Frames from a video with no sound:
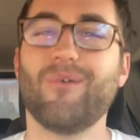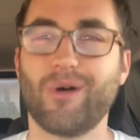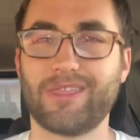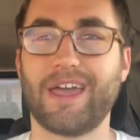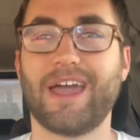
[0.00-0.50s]

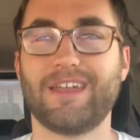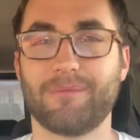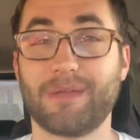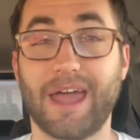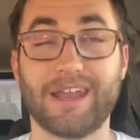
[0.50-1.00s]
what they end
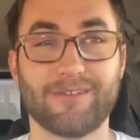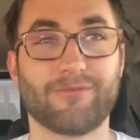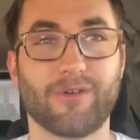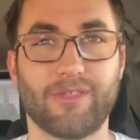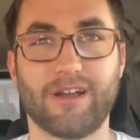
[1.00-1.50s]
up getting
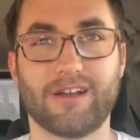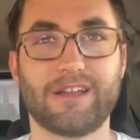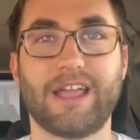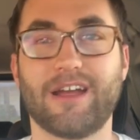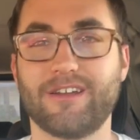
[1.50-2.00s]
for their
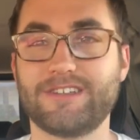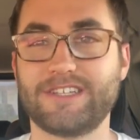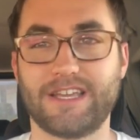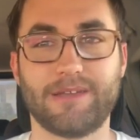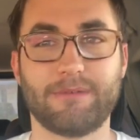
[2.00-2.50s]

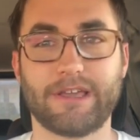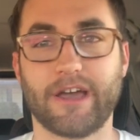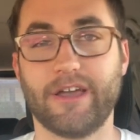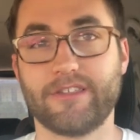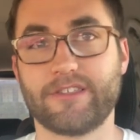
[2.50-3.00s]
guarantee.
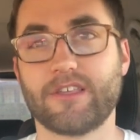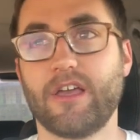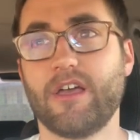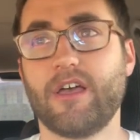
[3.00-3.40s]
Because